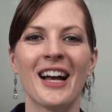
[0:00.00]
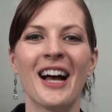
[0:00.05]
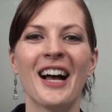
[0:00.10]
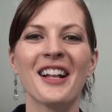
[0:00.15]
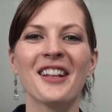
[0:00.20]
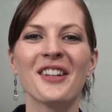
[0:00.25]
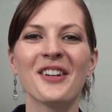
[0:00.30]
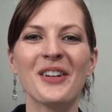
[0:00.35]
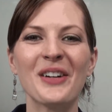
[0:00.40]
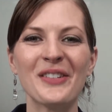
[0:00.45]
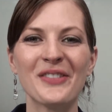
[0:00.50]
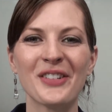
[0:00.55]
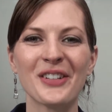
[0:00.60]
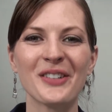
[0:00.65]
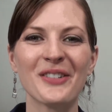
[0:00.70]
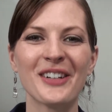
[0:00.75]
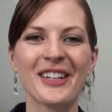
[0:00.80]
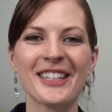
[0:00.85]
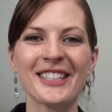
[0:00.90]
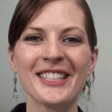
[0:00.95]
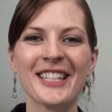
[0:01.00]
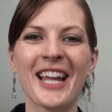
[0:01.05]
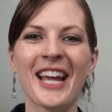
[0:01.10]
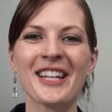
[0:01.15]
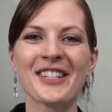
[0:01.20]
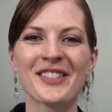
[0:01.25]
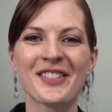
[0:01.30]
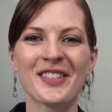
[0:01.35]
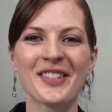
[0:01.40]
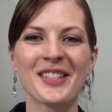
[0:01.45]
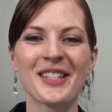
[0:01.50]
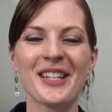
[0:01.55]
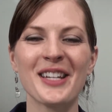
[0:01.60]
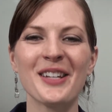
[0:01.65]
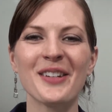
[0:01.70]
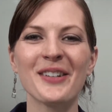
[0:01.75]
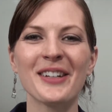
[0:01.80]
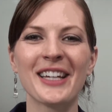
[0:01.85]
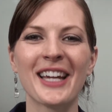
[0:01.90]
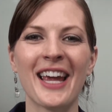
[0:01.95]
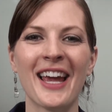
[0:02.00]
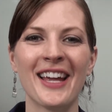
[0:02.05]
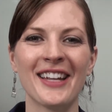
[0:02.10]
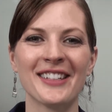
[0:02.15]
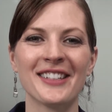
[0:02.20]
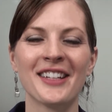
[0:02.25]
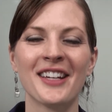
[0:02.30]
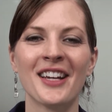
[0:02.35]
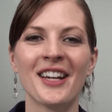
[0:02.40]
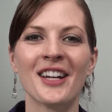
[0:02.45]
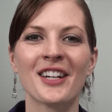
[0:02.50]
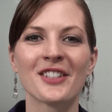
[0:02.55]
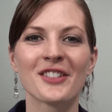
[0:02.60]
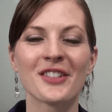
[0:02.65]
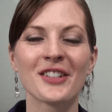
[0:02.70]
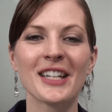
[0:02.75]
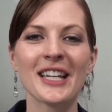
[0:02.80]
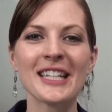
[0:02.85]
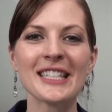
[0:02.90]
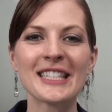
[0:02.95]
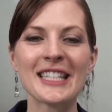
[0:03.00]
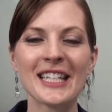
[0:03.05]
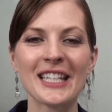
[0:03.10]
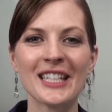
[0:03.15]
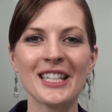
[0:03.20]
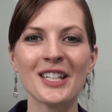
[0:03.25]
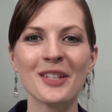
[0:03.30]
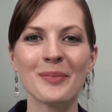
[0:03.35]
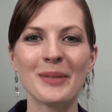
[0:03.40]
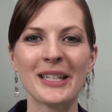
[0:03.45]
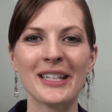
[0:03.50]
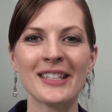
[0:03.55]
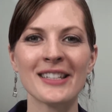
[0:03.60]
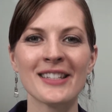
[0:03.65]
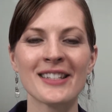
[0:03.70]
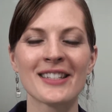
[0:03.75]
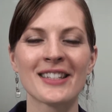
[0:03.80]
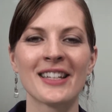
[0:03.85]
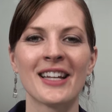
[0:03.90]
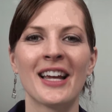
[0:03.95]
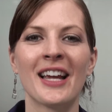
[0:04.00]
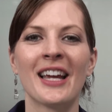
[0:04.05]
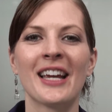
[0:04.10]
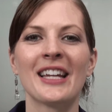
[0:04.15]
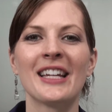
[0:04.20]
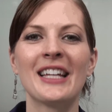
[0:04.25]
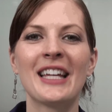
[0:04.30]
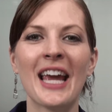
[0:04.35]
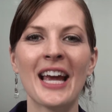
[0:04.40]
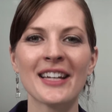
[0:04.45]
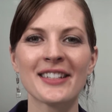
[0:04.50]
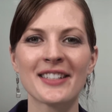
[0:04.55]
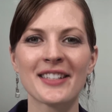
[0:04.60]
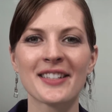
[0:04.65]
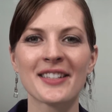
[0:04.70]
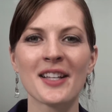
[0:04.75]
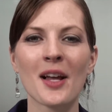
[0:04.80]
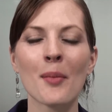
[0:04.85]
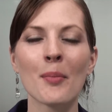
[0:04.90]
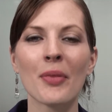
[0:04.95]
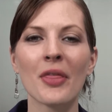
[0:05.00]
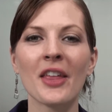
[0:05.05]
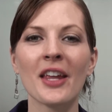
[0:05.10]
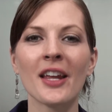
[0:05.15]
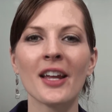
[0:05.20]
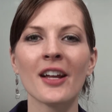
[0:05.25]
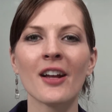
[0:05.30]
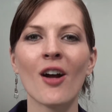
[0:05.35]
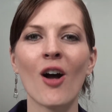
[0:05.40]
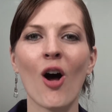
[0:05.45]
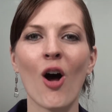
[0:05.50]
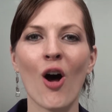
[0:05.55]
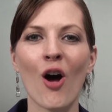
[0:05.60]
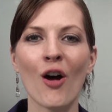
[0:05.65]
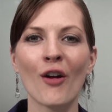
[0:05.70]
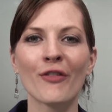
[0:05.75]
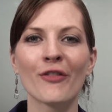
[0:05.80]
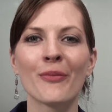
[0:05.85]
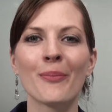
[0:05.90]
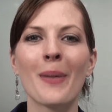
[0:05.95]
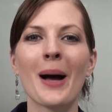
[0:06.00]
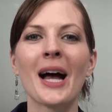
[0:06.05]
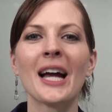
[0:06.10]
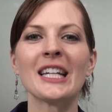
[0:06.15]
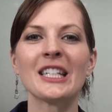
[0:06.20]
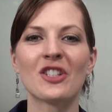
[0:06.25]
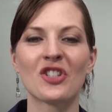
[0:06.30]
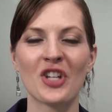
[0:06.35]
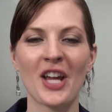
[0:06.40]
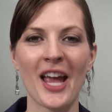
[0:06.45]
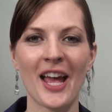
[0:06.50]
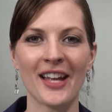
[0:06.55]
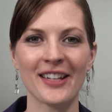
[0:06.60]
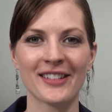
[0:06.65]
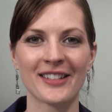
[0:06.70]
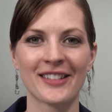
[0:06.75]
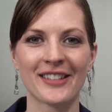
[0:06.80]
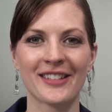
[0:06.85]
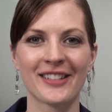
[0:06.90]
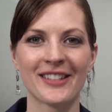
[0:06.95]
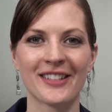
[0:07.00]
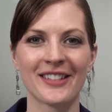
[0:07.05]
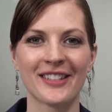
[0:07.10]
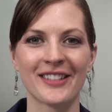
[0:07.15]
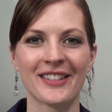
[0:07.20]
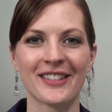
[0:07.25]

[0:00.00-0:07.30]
Hello everyone, nice to see you again. Today's idiom is, get something off my chest.